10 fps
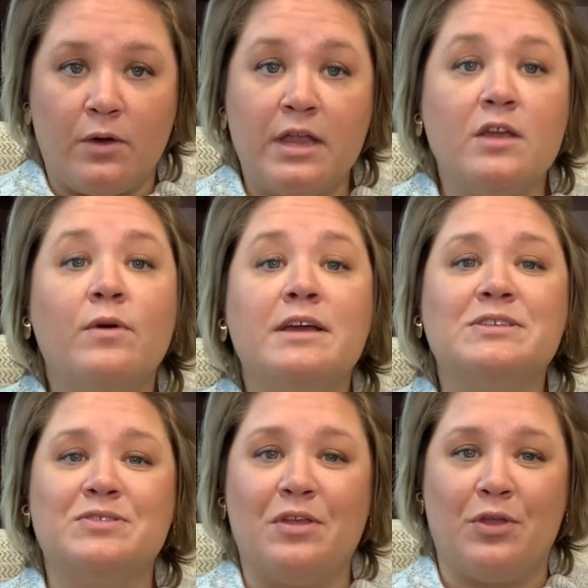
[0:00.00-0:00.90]
anyway
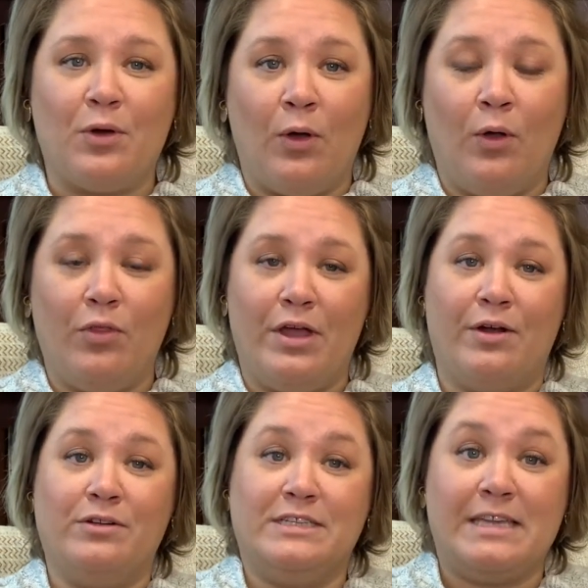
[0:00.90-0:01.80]
so that they're all
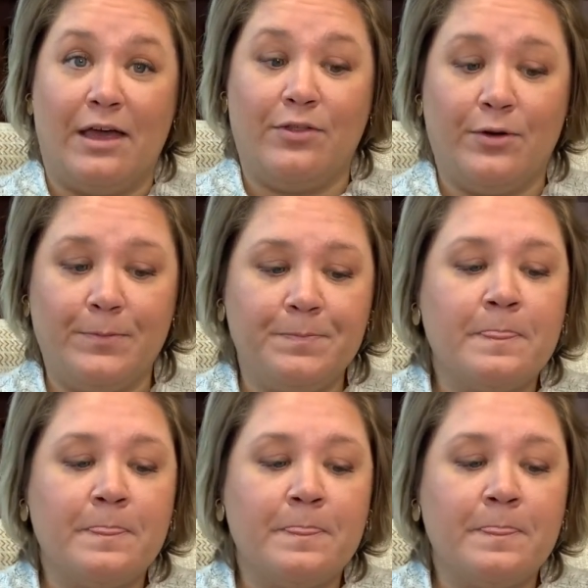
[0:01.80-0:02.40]
there together.